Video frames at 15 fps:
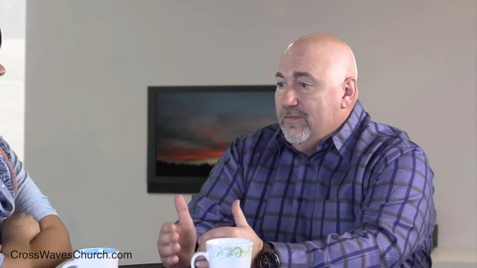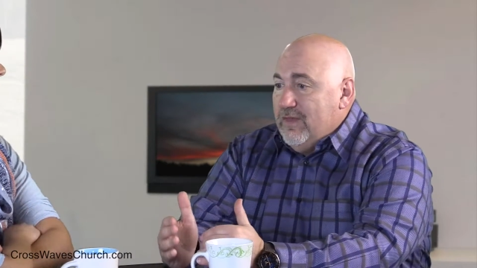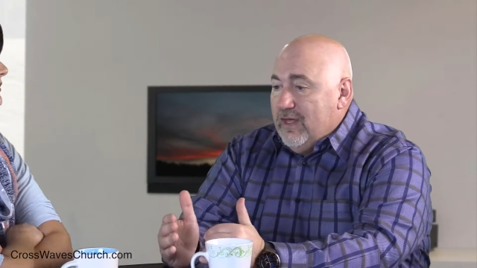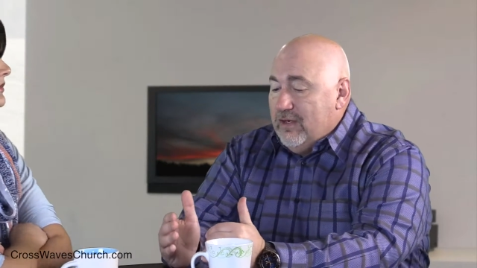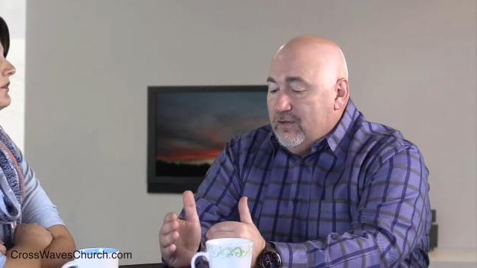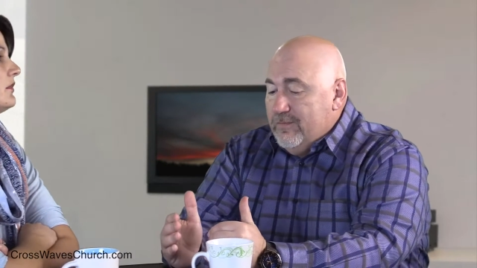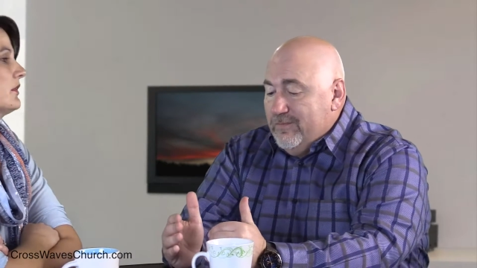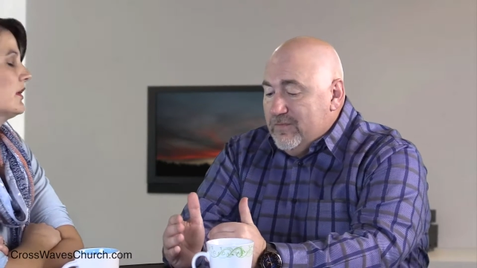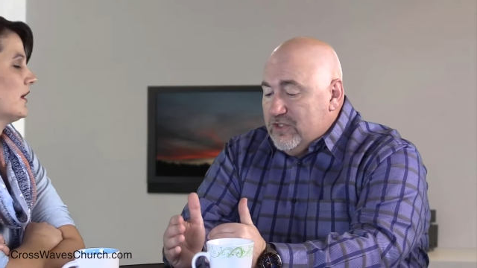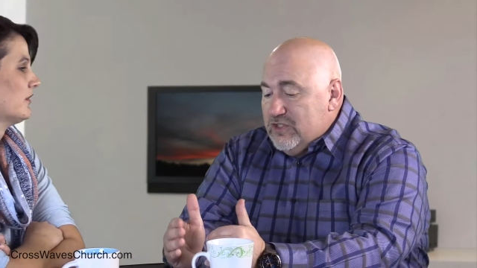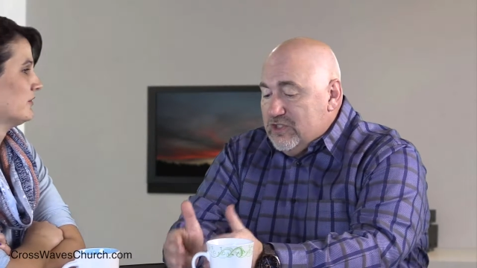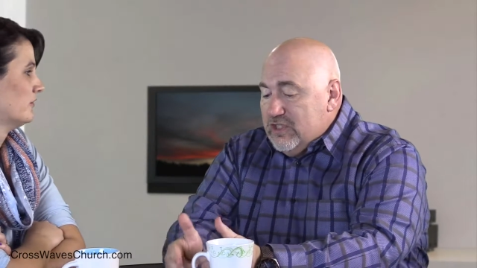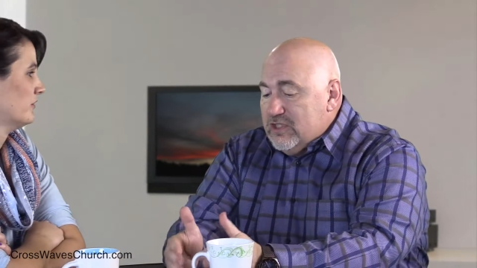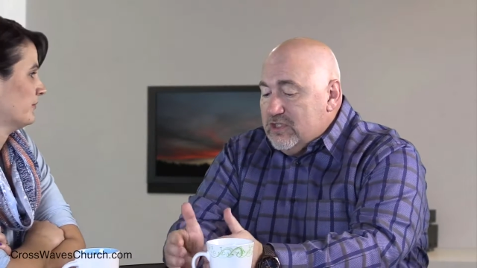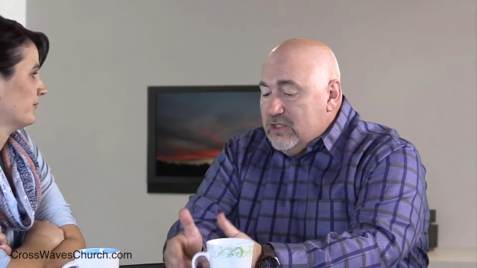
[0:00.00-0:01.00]
Speaker 1: that
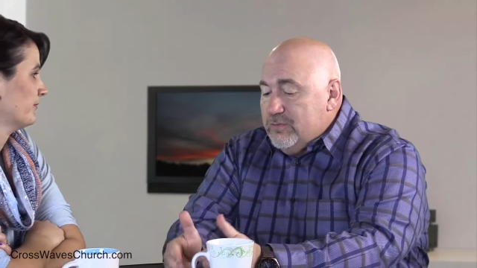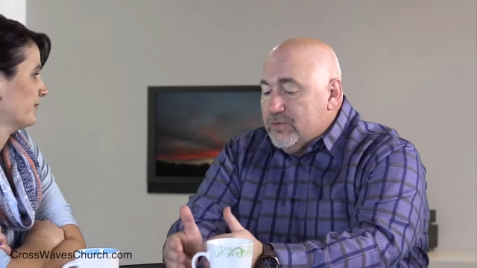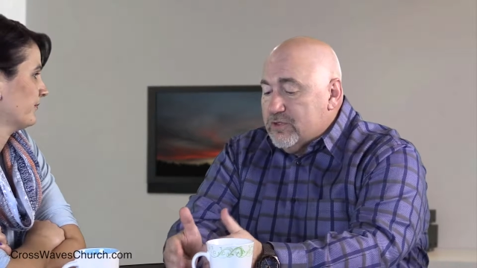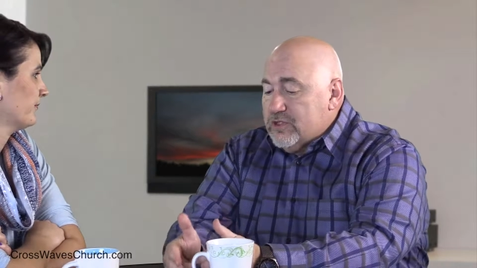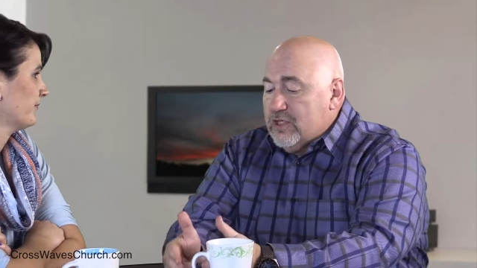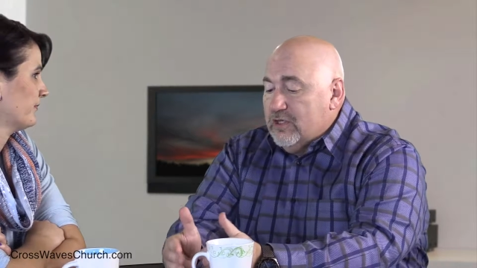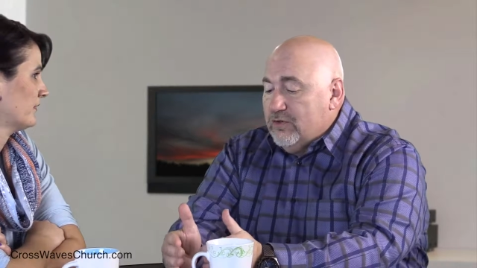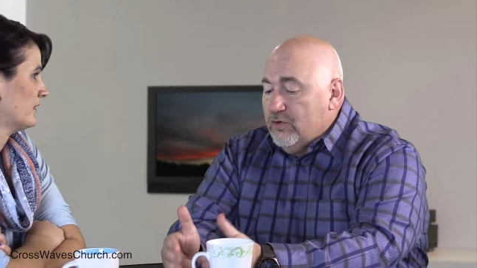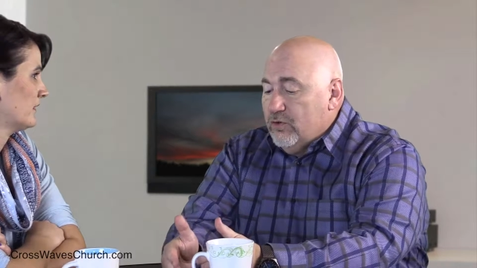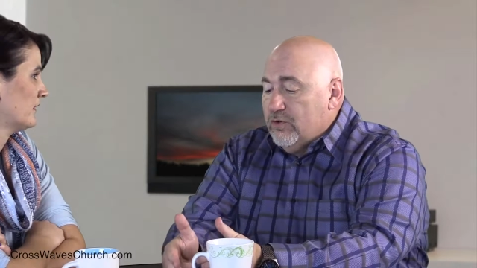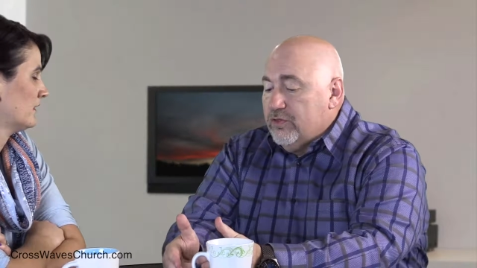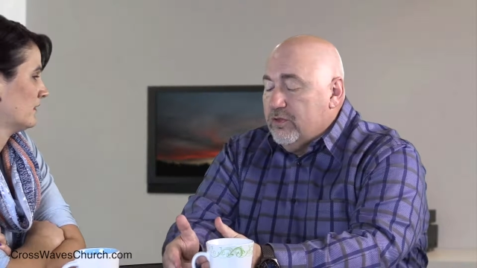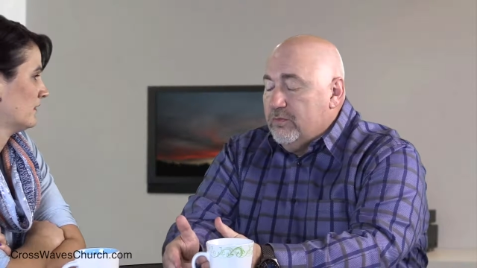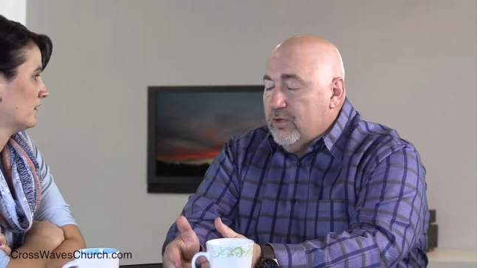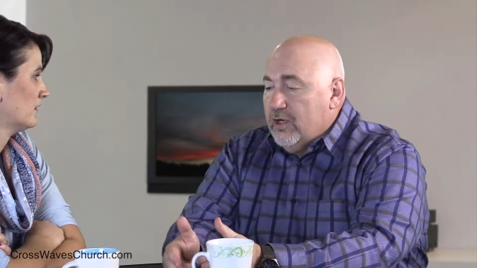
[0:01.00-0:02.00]
60% of
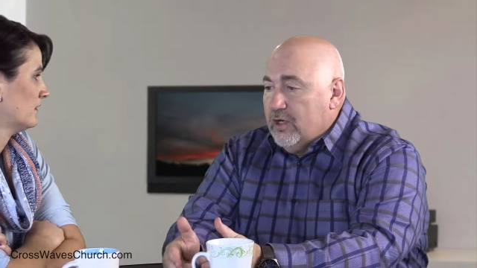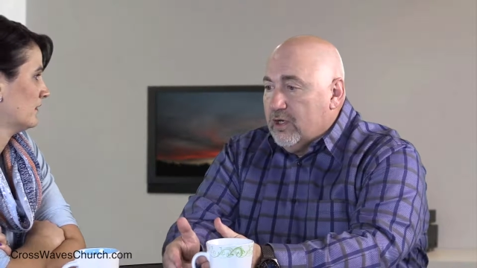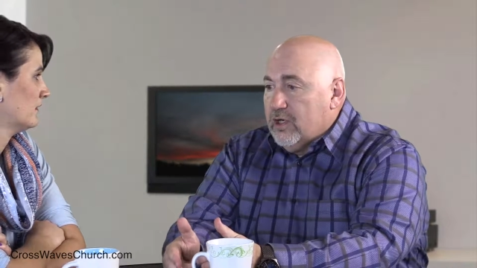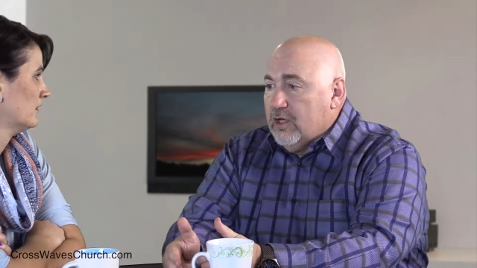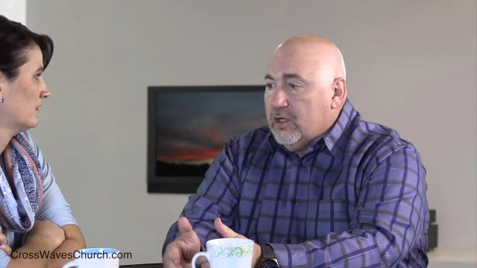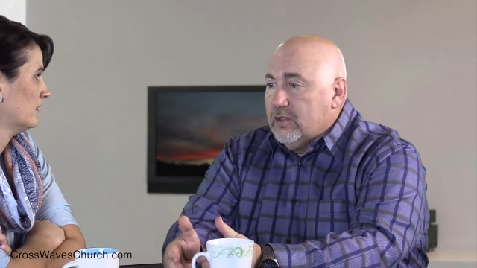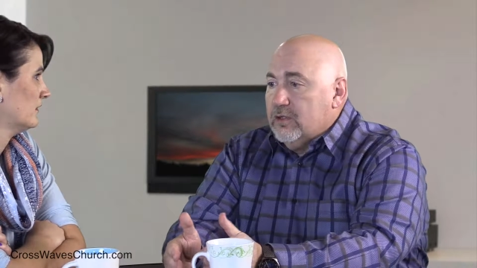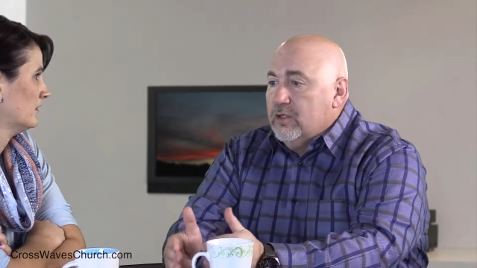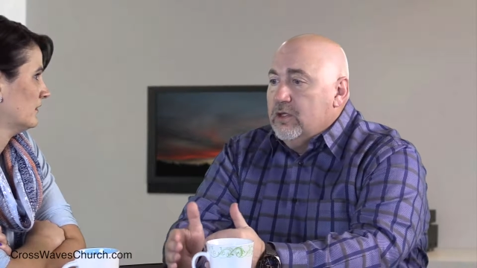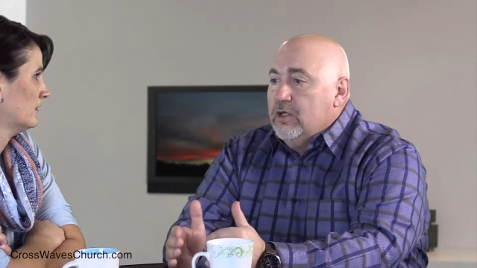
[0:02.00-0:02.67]
north america